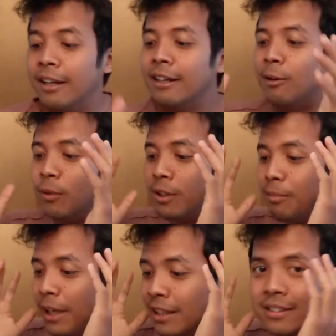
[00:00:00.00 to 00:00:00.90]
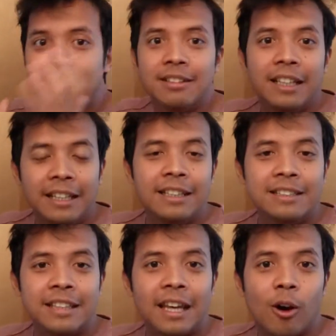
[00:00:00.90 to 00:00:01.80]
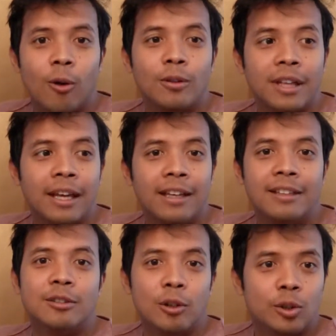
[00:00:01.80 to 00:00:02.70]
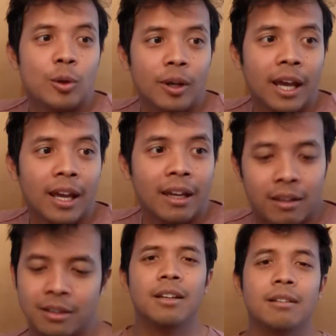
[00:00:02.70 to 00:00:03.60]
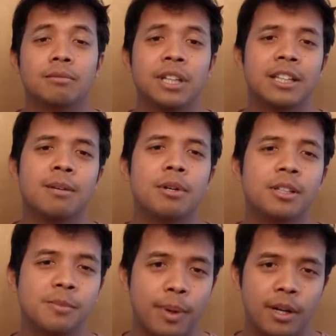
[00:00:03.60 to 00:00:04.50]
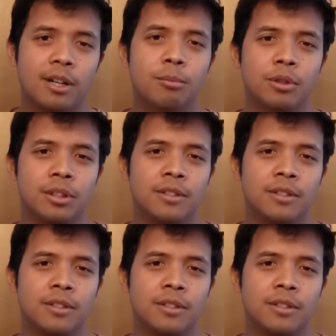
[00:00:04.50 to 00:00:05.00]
and I want to make eating steak all day is also okay. Saitama is paired up with